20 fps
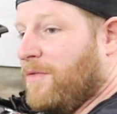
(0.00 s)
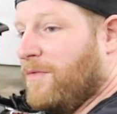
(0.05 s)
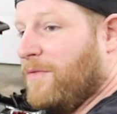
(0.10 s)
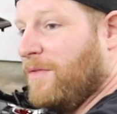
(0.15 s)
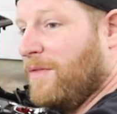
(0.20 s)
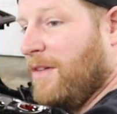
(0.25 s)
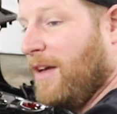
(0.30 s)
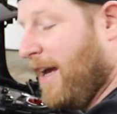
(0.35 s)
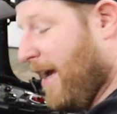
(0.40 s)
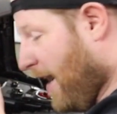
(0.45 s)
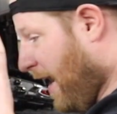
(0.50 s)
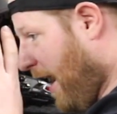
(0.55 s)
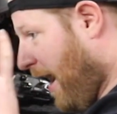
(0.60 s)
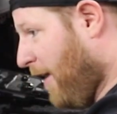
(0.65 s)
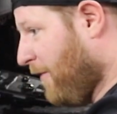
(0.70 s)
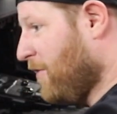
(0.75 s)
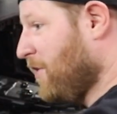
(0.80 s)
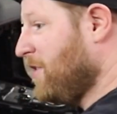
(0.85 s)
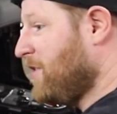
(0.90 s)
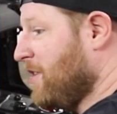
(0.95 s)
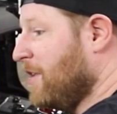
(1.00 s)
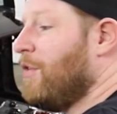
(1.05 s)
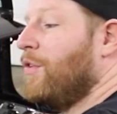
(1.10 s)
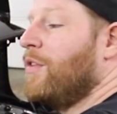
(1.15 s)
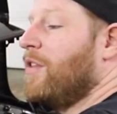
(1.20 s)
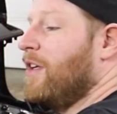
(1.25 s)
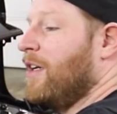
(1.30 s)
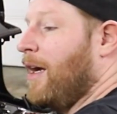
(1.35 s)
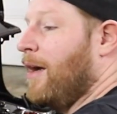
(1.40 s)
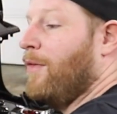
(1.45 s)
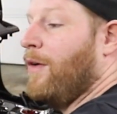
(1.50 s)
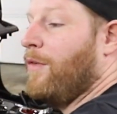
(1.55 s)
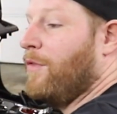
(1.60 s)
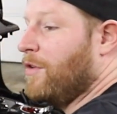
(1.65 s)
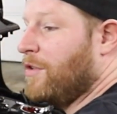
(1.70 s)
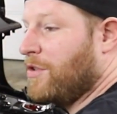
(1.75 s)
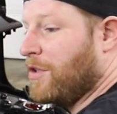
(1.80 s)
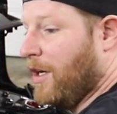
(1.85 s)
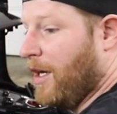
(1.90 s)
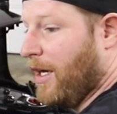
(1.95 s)
of every single thing I've
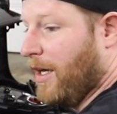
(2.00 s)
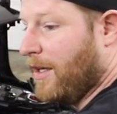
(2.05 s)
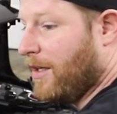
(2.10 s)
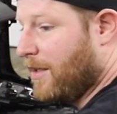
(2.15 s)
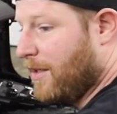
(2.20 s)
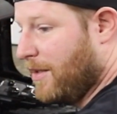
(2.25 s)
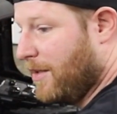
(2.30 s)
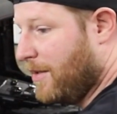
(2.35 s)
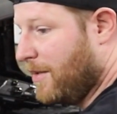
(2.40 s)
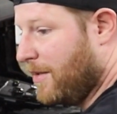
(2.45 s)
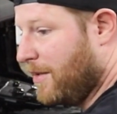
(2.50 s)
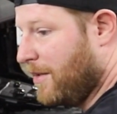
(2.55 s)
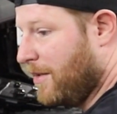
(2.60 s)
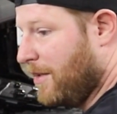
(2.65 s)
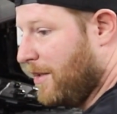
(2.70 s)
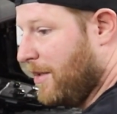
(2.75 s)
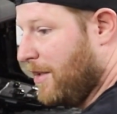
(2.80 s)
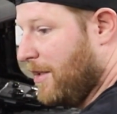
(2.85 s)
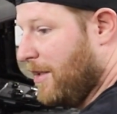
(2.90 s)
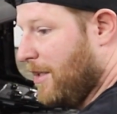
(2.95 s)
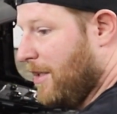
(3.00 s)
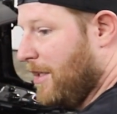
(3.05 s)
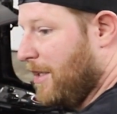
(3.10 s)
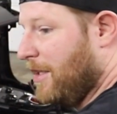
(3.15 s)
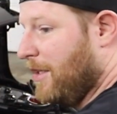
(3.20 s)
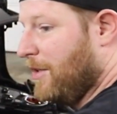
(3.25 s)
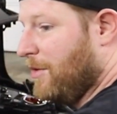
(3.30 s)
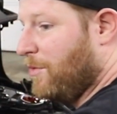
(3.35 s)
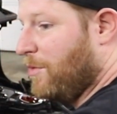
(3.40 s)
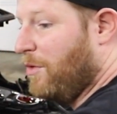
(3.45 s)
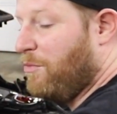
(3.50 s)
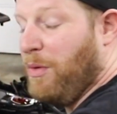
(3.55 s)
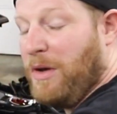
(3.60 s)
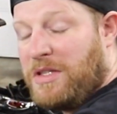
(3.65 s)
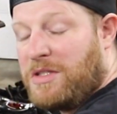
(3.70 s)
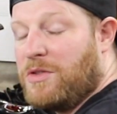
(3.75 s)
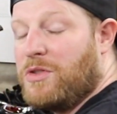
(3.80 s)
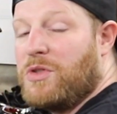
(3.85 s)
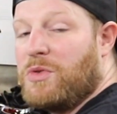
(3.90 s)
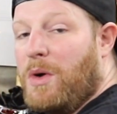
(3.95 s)
ever tried. We've
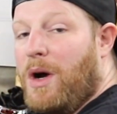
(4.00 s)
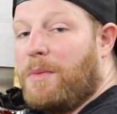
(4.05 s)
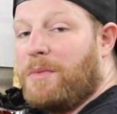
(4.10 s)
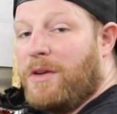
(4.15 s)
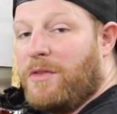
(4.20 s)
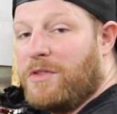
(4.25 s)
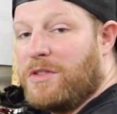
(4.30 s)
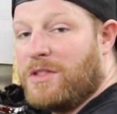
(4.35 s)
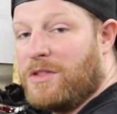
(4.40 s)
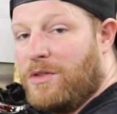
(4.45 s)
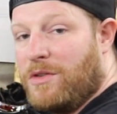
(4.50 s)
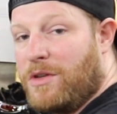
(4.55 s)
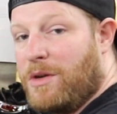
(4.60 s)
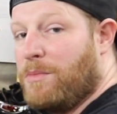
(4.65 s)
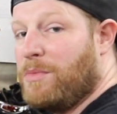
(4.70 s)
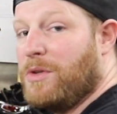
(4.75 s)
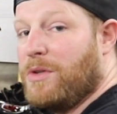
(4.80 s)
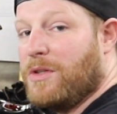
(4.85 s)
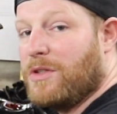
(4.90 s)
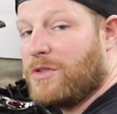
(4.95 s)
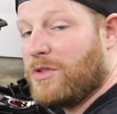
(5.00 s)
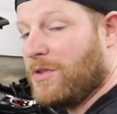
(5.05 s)
basically swapped every single computer,